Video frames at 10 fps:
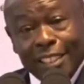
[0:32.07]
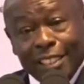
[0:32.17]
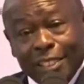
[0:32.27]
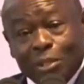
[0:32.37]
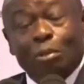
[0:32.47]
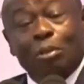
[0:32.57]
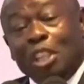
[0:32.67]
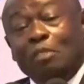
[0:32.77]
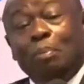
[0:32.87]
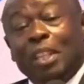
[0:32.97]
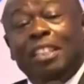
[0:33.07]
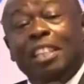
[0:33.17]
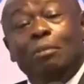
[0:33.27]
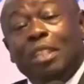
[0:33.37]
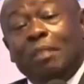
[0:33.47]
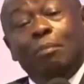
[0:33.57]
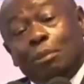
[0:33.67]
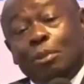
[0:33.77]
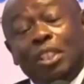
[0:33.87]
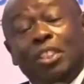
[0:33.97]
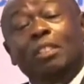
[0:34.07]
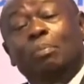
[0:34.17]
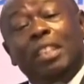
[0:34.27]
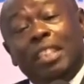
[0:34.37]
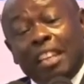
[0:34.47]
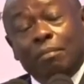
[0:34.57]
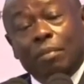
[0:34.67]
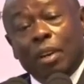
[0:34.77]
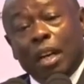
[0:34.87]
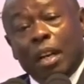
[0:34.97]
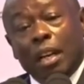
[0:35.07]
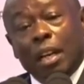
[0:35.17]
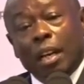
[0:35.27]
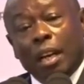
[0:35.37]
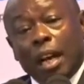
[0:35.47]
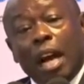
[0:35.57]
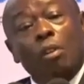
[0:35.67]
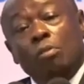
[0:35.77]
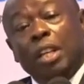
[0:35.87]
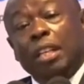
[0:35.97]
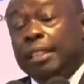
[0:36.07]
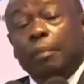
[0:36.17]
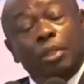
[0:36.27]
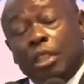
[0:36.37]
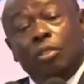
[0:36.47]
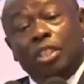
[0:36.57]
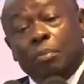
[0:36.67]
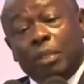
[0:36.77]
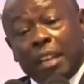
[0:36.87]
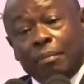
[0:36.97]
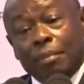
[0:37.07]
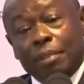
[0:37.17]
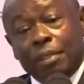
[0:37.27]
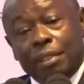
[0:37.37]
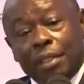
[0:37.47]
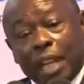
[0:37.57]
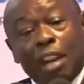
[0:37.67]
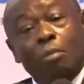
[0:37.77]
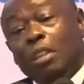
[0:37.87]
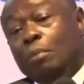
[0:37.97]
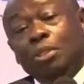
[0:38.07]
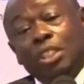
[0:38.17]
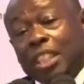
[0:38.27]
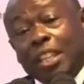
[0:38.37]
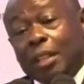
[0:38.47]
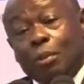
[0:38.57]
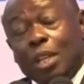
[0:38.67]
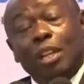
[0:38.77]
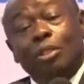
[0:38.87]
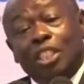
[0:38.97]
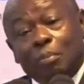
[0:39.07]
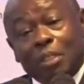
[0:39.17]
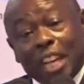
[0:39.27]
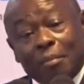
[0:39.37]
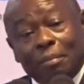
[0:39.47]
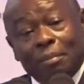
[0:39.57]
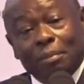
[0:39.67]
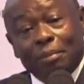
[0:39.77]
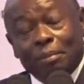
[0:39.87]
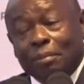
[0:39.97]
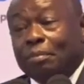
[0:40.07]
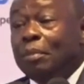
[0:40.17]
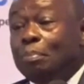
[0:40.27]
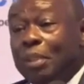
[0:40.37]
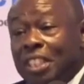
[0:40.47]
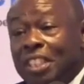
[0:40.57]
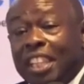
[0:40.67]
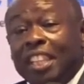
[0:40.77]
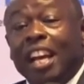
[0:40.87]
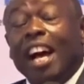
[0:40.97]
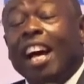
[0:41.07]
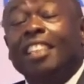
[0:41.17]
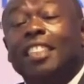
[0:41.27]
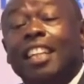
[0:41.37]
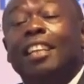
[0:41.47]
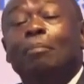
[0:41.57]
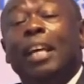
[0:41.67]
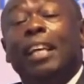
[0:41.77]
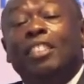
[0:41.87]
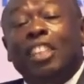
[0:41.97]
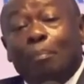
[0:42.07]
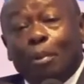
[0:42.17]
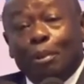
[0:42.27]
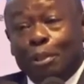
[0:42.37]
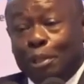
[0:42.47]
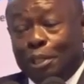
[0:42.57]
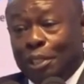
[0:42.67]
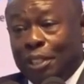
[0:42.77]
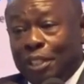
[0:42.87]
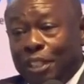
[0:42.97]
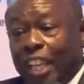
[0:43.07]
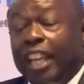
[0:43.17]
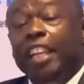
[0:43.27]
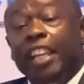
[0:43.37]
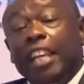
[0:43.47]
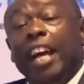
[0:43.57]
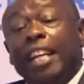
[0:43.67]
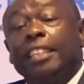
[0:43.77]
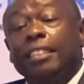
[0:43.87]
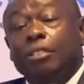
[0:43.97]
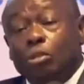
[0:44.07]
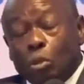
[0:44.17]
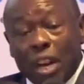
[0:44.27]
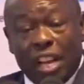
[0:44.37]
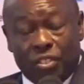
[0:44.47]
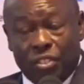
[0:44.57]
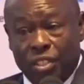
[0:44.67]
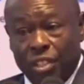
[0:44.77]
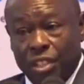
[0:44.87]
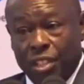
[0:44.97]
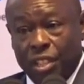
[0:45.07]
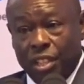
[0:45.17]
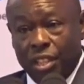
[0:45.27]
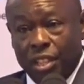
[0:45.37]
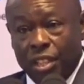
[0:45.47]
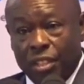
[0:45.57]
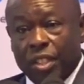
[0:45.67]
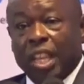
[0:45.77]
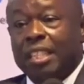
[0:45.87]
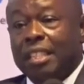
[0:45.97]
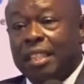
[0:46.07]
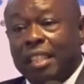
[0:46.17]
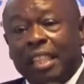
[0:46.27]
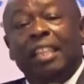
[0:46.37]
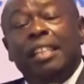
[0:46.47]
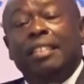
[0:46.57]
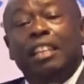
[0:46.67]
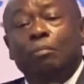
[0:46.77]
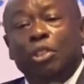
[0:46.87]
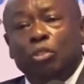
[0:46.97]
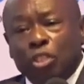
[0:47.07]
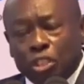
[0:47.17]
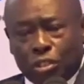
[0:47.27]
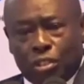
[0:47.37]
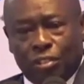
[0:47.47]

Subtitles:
So if President William Ruto is keeping time, how will his deputy not keep time? How will Moses Kuria not keep time? The president has led by example, and he has told us that in his administration,